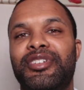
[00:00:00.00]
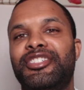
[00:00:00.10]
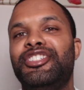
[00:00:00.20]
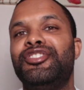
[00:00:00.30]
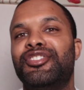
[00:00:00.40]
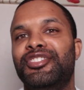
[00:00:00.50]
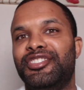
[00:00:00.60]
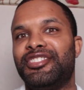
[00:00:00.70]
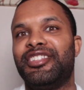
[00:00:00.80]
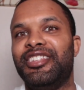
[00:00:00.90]
And she couldn't
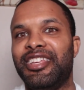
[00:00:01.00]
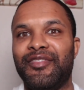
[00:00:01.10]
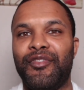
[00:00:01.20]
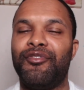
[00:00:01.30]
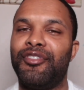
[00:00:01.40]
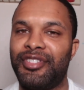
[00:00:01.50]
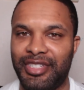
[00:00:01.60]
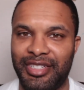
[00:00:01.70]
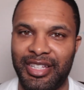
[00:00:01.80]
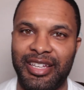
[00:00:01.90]
just leave for
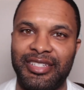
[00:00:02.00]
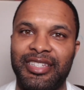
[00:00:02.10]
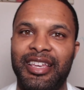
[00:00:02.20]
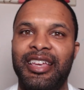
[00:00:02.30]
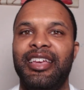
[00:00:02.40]
14 days